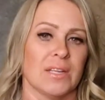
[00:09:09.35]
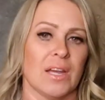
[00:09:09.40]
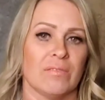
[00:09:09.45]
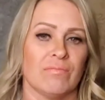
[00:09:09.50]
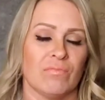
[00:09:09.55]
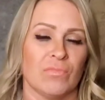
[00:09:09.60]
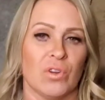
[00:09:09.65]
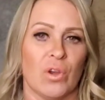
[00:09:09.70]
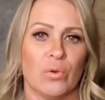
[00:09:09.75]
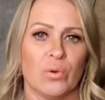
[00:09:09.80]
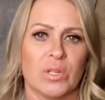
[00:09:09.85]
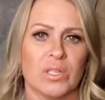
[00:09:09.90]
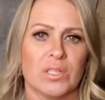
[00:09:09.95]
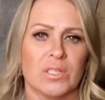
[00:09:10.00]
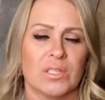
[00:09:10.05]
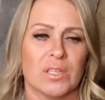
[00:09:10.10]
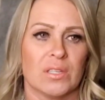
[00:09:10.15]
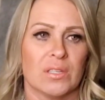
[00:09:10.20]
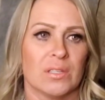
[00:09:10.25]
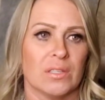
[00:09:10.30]
I've noticed
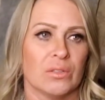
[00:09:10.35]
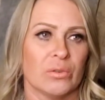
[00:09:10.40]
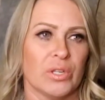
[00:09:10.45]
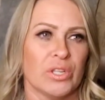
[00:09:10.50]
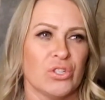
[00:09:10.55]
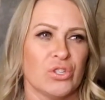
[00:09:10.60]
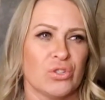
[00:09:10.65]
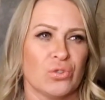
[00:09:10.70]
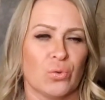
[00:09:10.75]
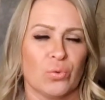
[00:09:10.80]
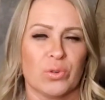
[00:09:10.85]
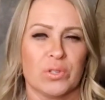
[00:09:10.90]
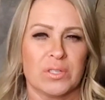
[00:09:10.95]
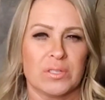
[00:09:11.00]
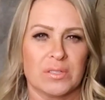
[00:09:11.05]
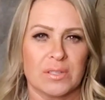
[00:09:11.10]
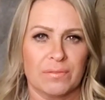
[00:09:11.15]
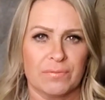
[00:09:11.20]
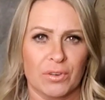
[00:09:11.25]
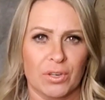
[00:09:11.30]
that, you know, each store is
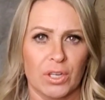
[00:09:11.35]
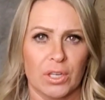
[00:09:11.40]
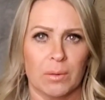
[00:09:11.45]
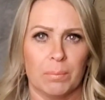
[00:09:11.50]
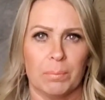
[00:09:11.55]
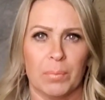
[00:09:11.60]
different,